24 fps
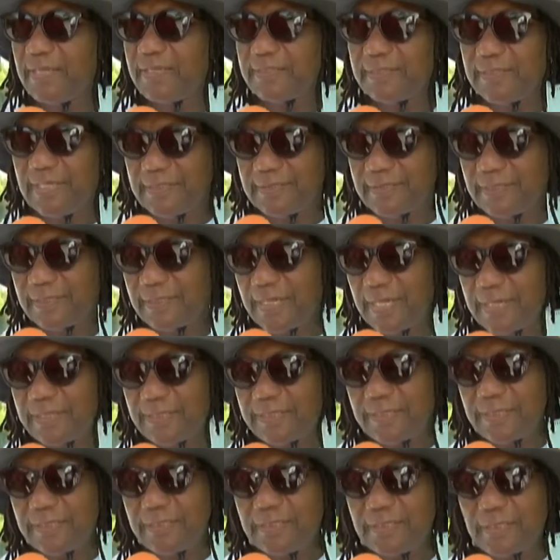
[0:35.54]
is
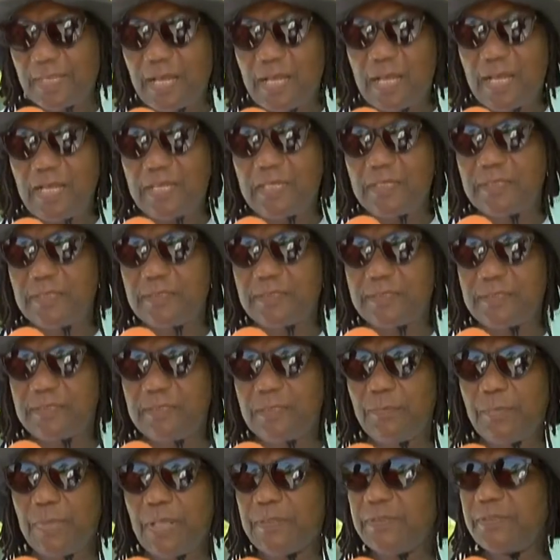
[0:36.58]
designated as
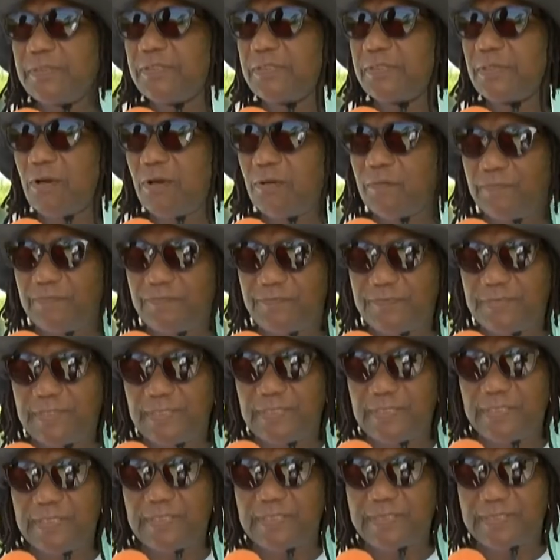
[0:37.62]
the month of
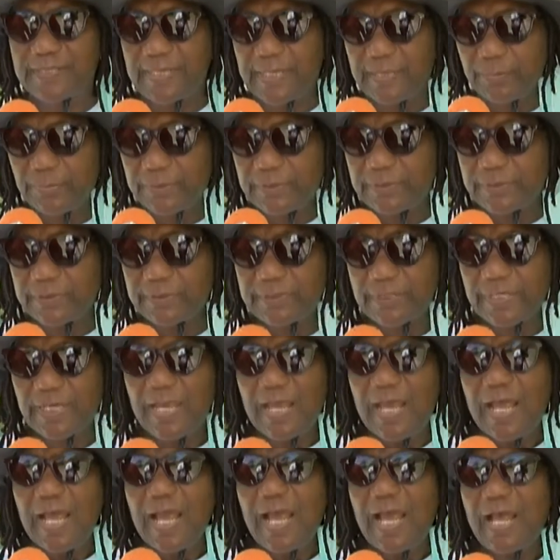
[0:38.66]
the disabled,
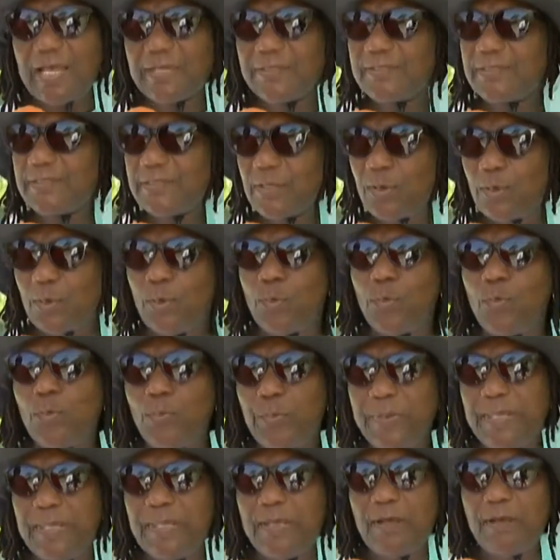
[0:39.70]
and so
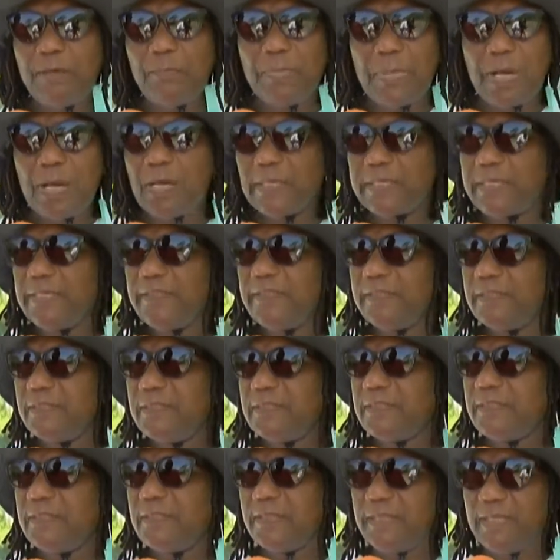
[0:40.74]
we are
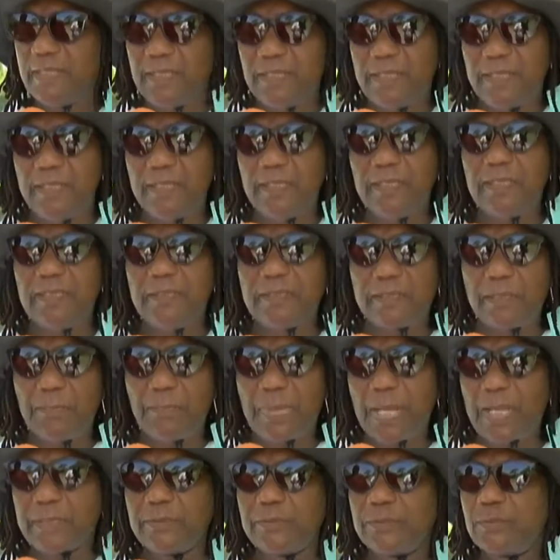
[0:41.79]
marking the, the
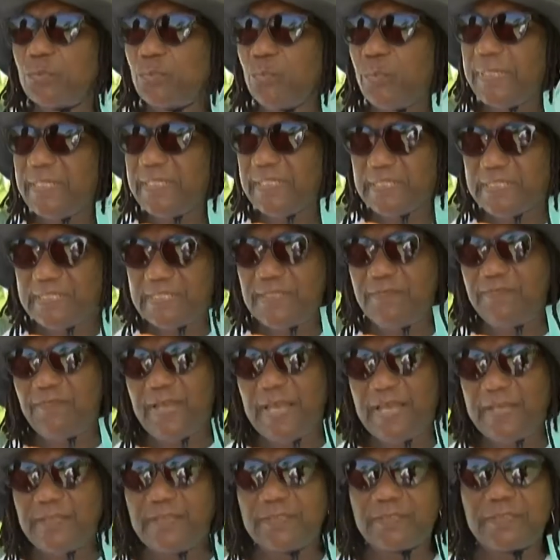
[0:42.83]
month with this
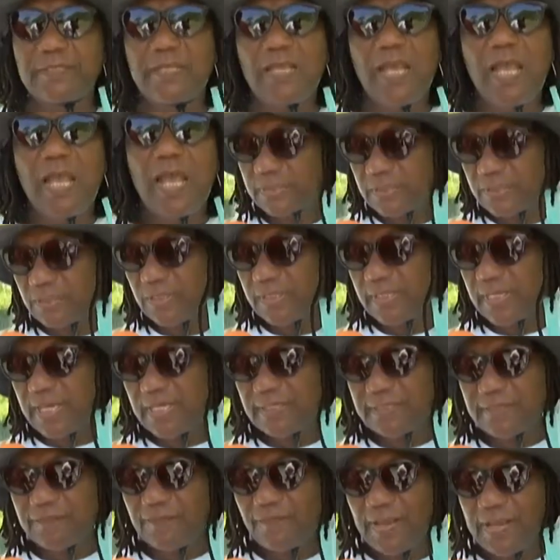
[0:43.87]
event.
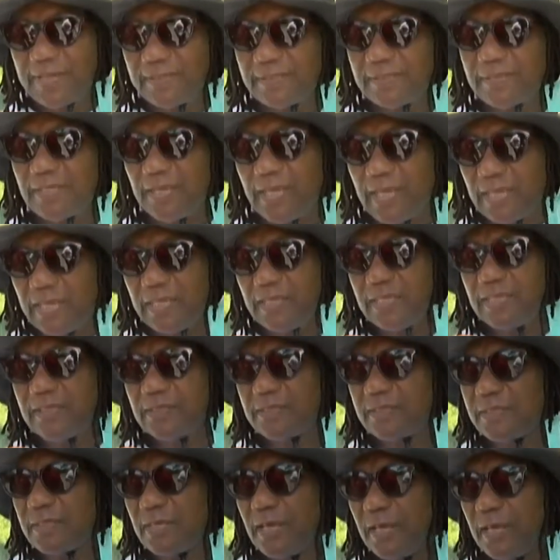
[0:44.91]
Today's event
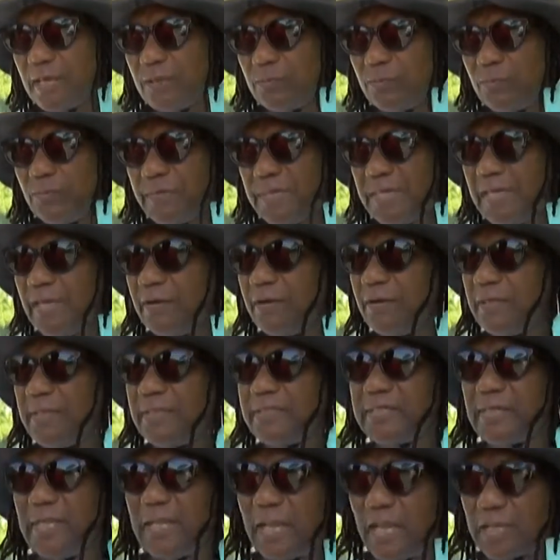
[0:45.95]
is we are,
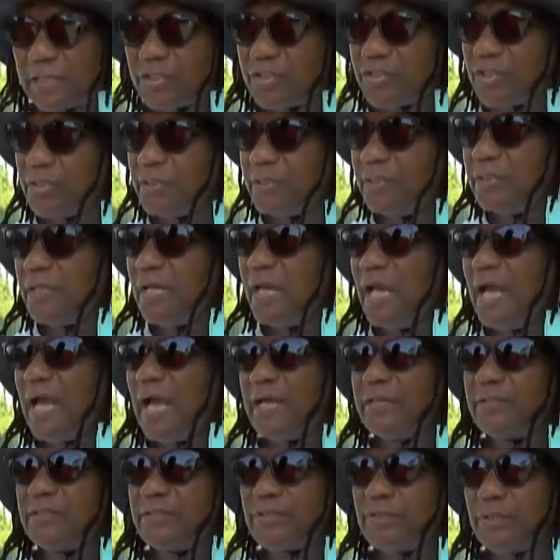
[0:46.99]
it's a luncheon,
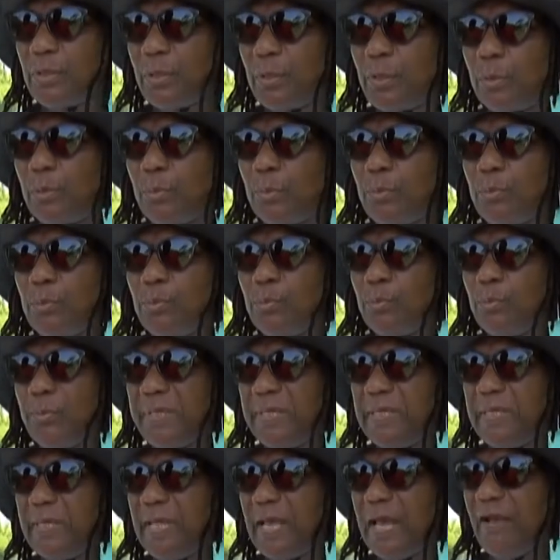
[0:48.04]
and so
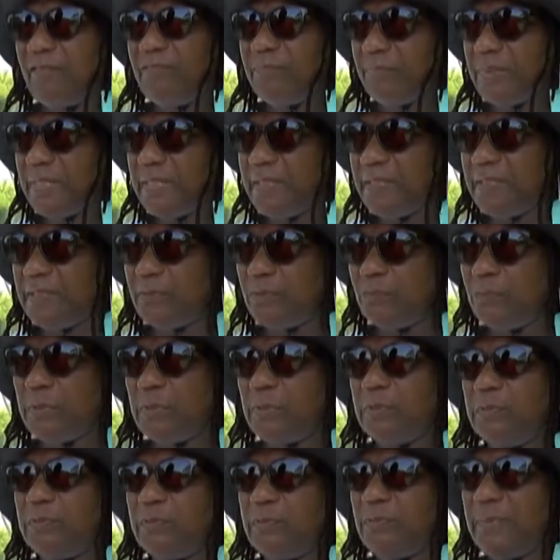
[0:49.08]
we have been
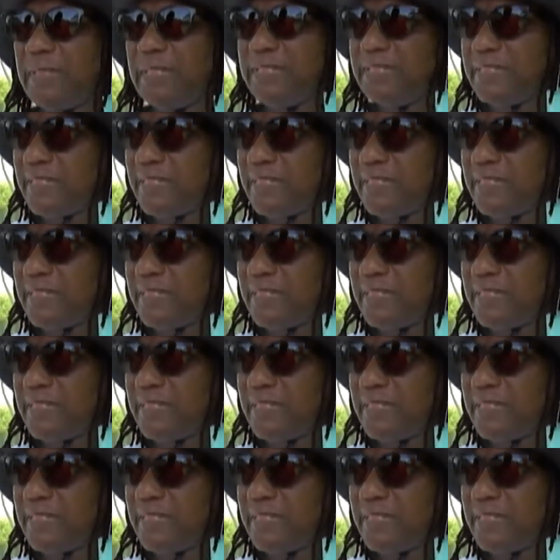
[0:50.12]
we'll, we are